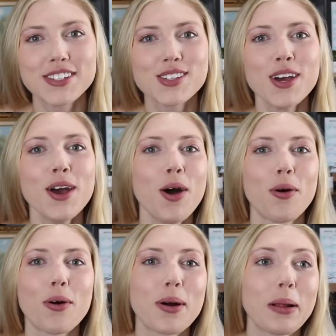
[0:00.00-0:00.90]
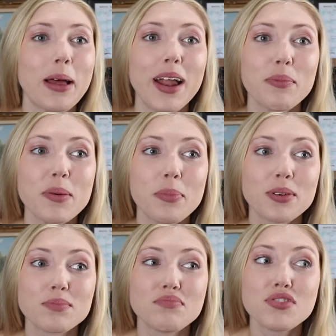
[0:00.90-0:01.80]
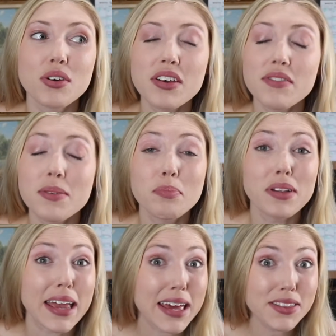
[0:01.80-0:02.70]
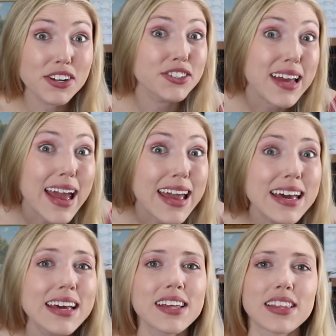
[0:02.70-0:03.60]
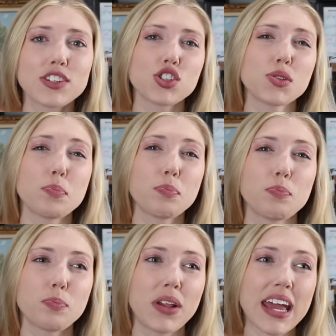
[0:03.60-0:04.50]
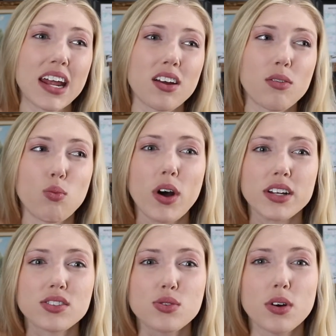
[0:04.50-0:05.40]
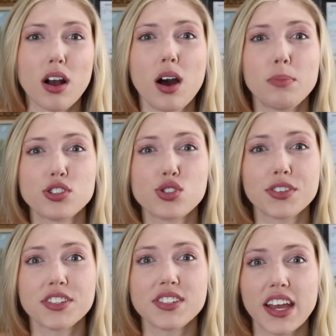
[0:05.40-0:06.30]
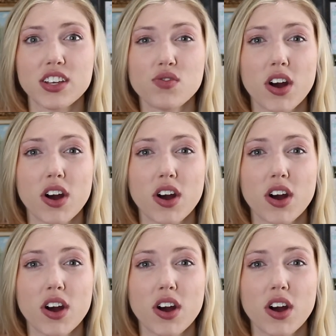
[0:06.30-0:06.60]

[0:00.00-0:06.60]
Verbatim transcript: list, or a lot of people don't even plan their day, they just plan on what to accomplish during the day as